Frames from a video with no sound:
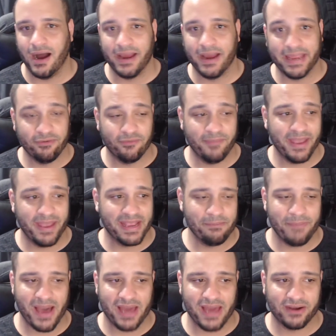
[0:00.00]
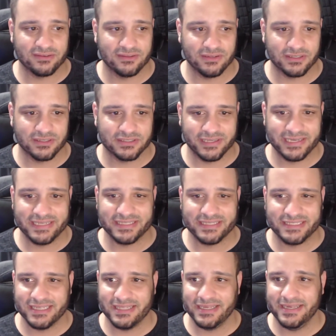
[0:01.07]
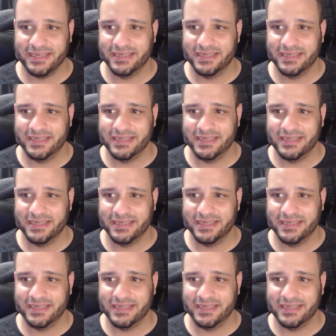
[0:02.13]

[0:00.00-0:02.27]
He was making batters look silly.